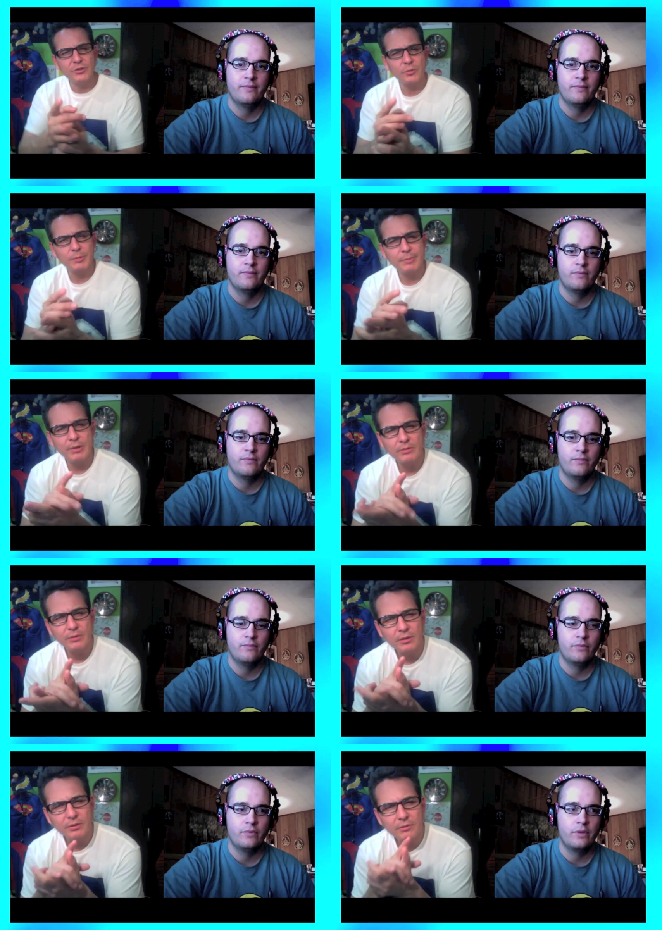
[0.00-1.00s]
Speaker 1: you told me about.
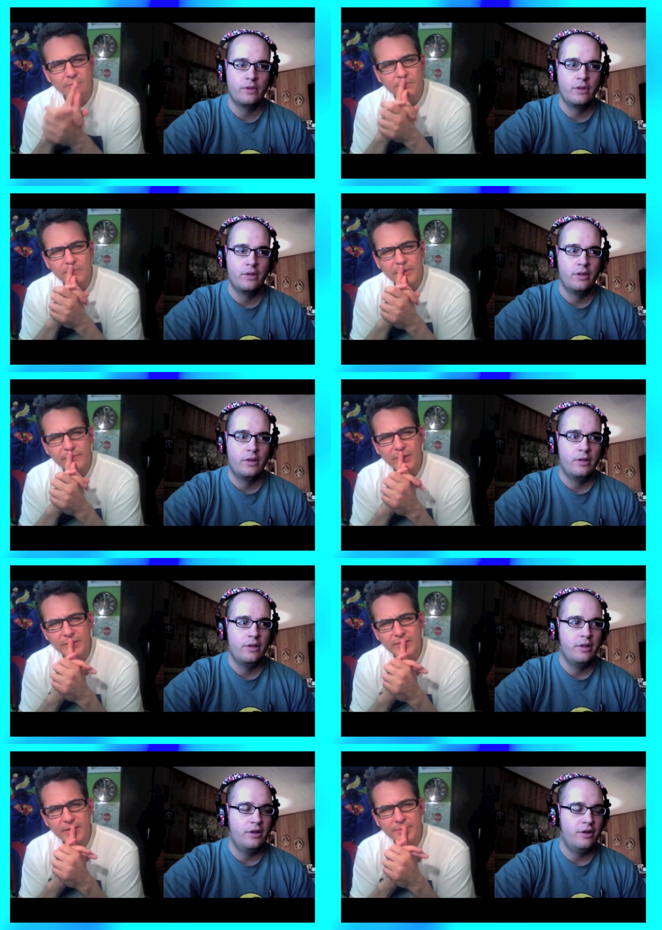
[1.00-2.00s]
Uh, I forgot
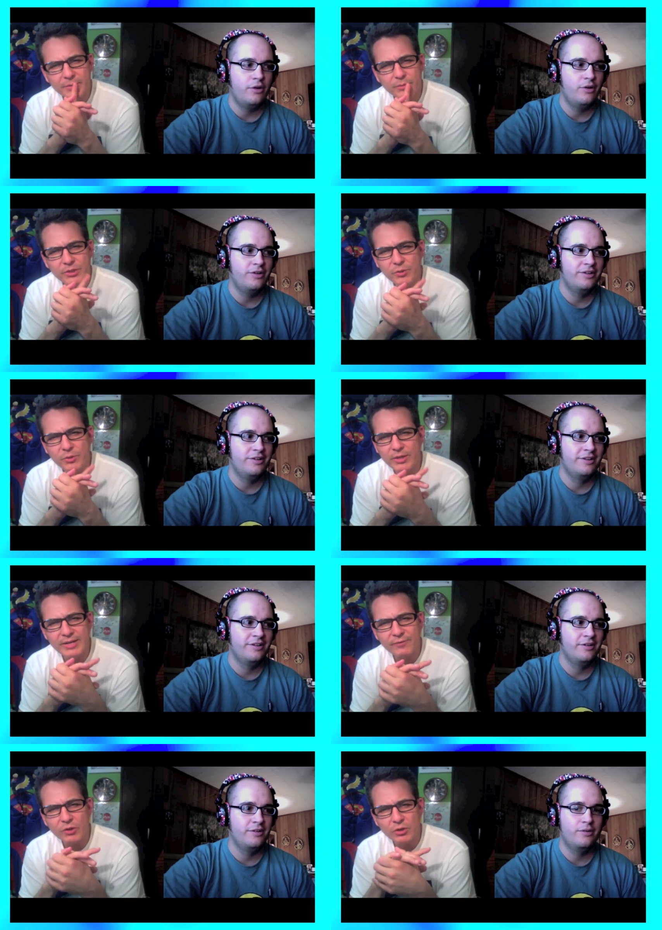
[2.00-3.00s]
his name. Someone you had
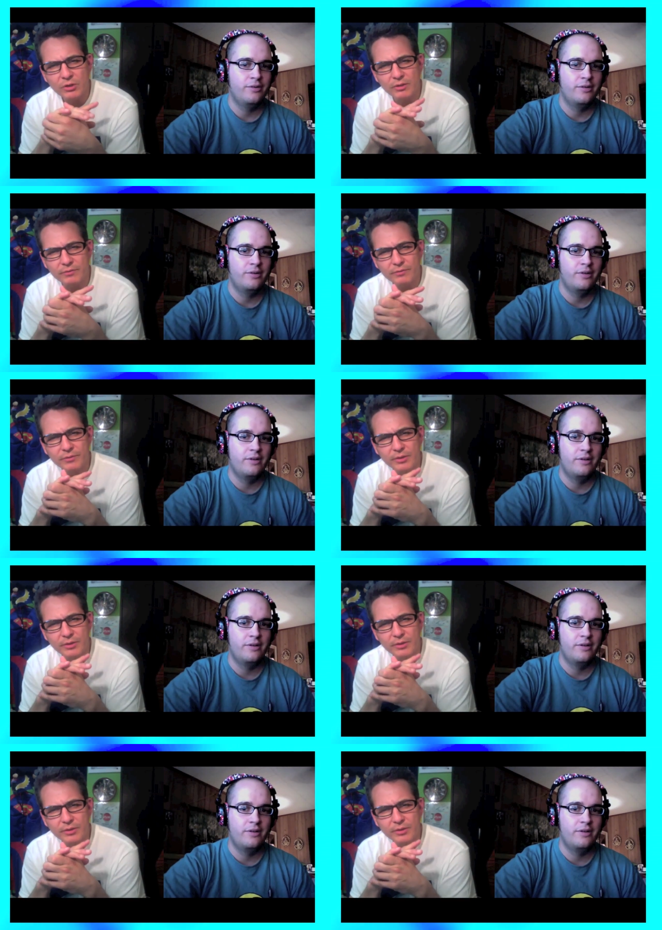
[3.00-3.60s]
never heard of